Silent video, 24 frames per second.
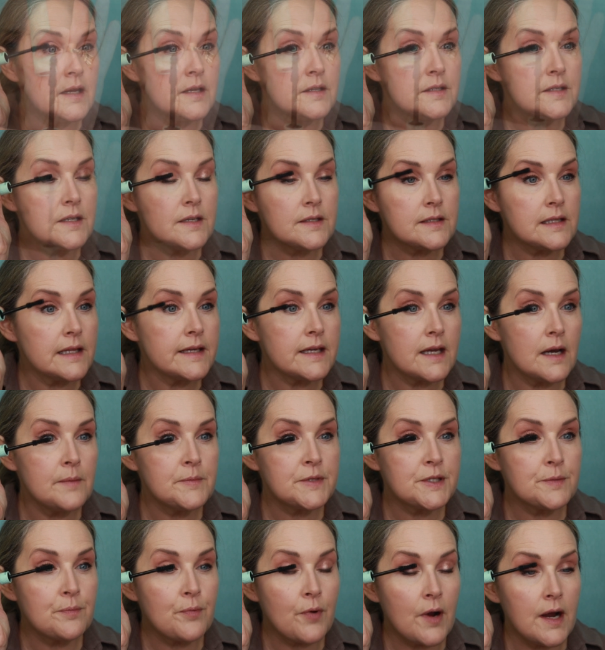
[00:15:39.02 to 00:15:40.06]
does, like, I'm
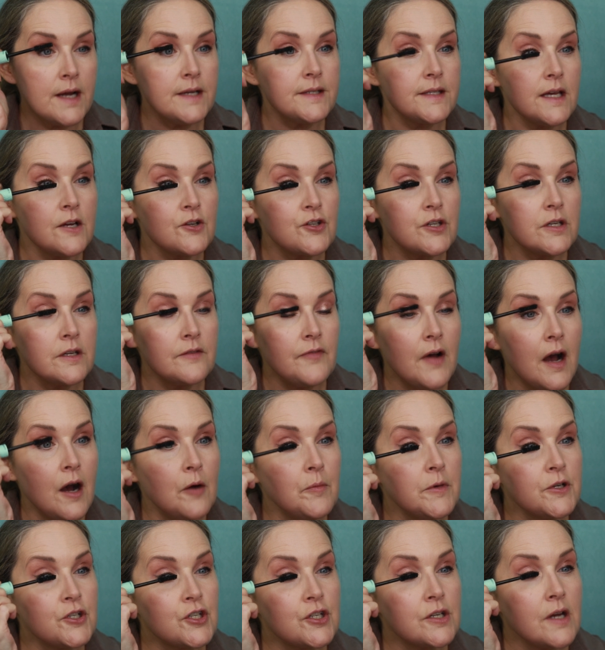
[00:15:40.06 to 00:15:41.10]
surprised actually of how
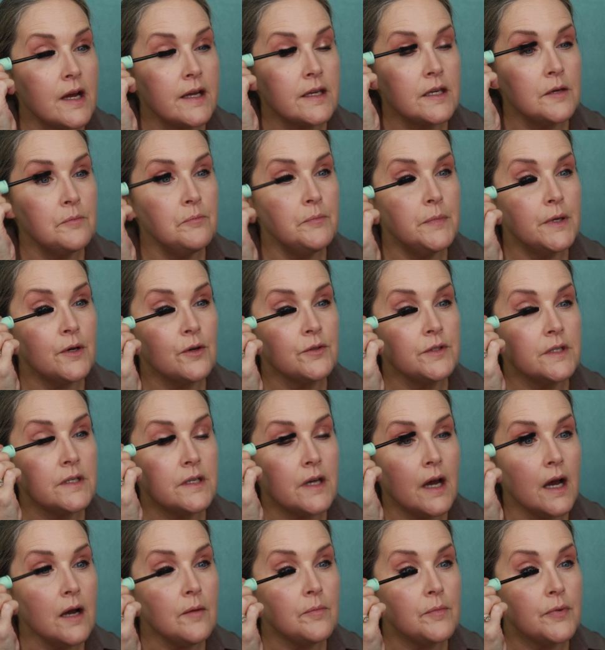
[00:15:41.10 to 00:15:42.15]
much I can build it
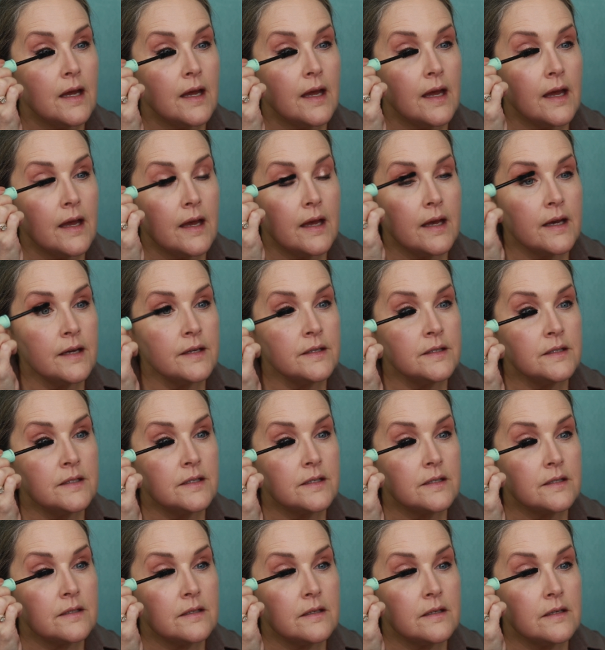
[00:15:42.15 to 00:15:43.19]
up and
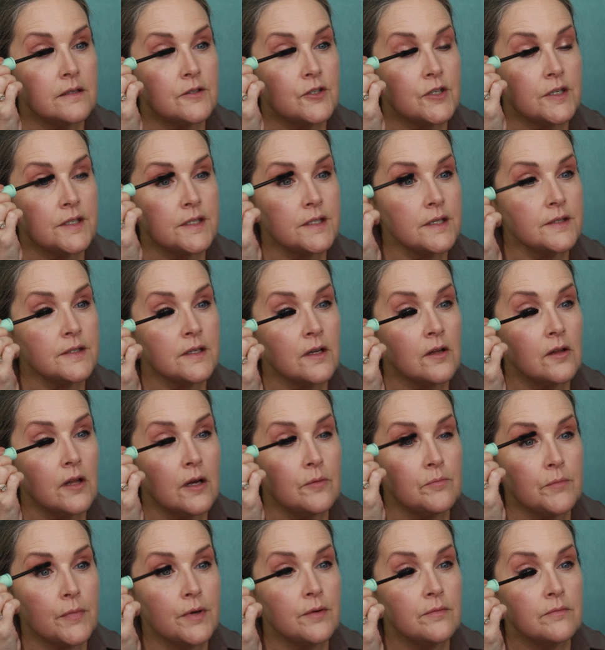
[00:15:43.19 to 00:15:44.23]
it just doesn't clump.
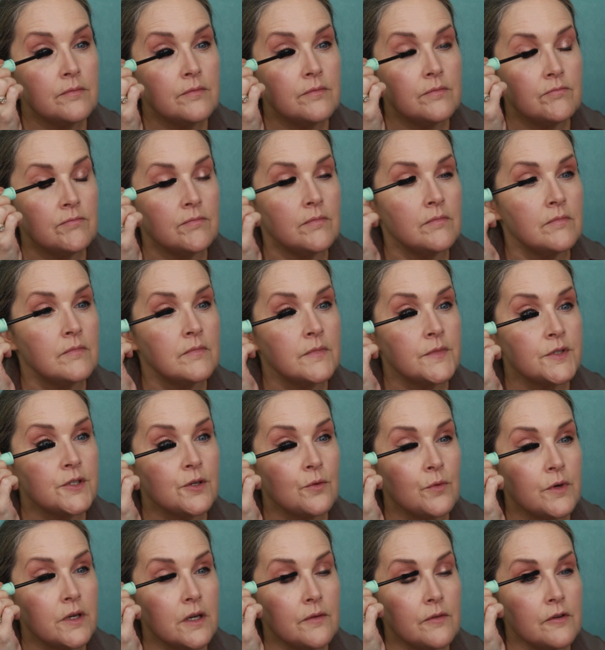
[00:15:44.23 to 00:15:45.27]
So
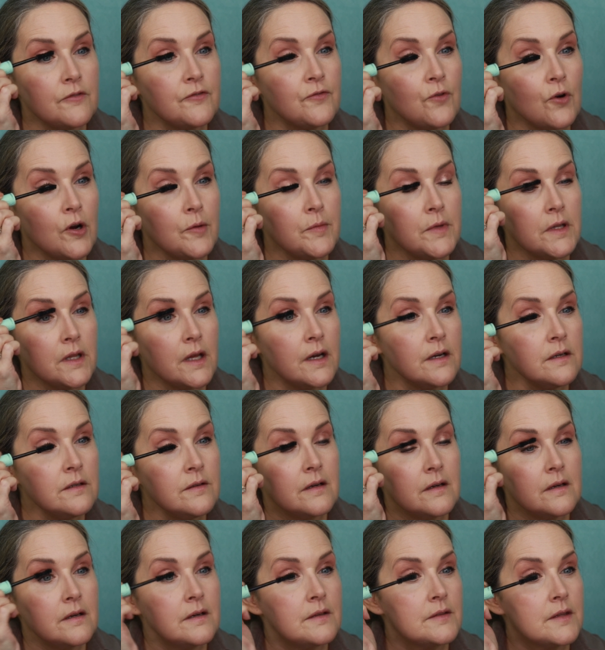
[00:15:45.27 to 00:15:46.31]
whatever formula
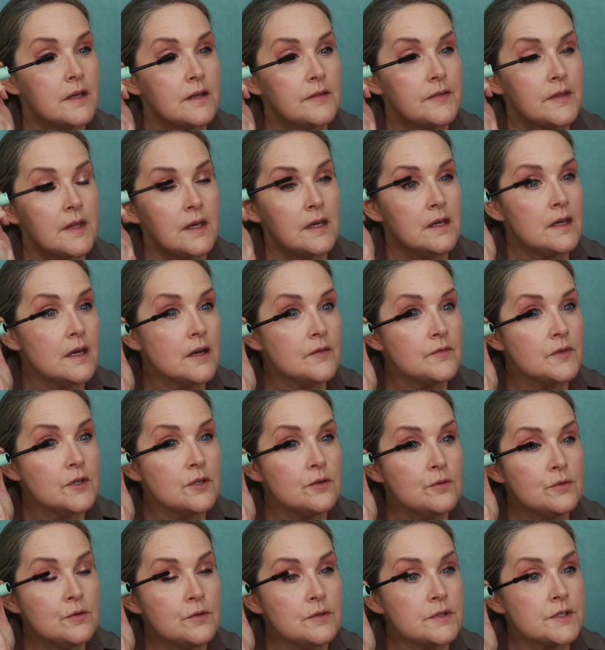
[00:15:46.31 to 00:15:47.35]
that they have
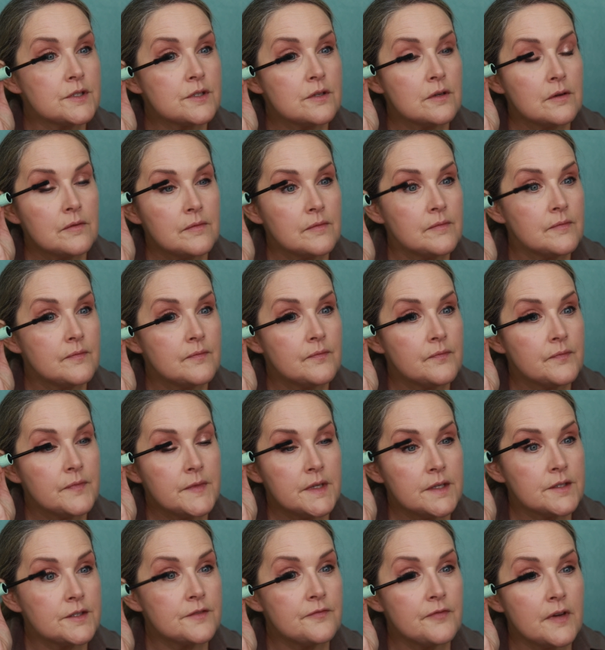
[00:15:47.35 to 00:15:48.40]
used
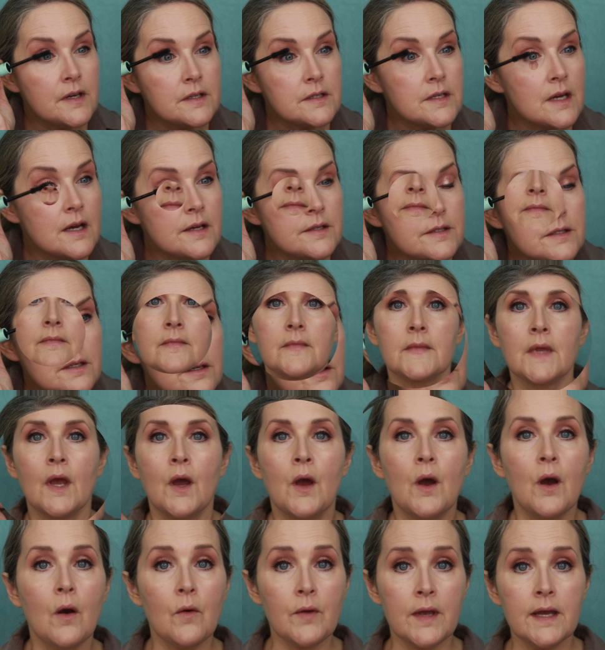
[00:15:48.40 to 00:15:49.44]
is fantastic.
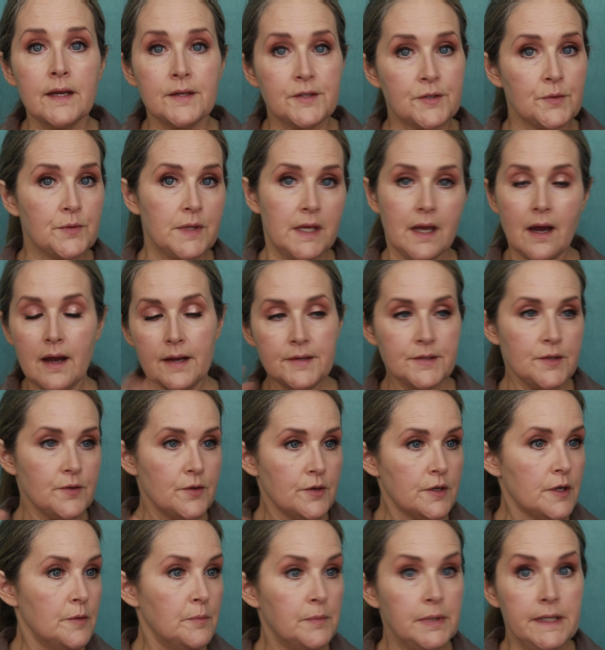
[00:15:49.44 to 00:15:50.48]
Okay, so the eyes are
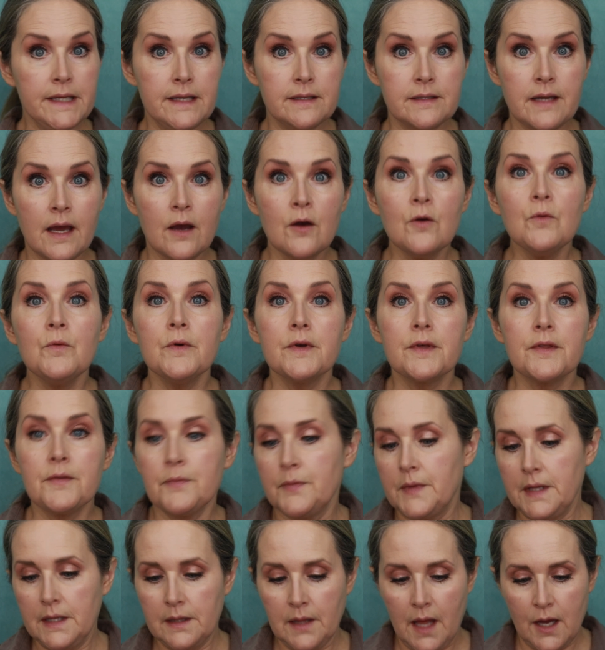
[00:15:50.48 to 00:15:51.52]
complete now with
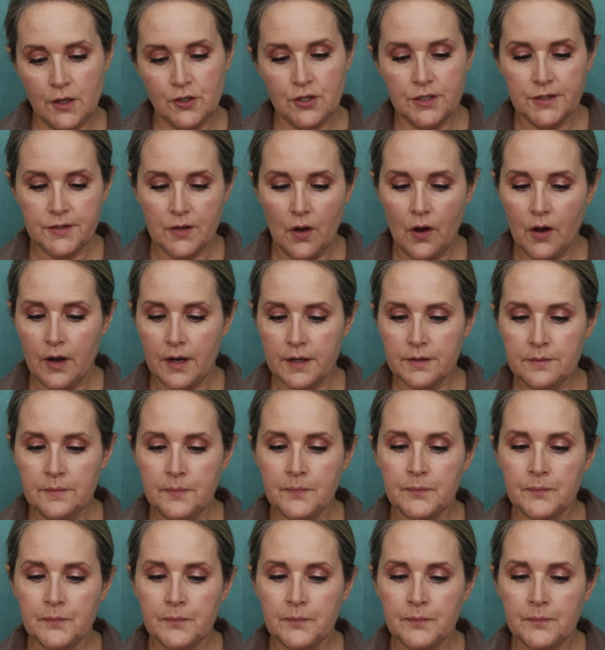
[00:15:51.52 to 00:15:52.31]
the lashes on.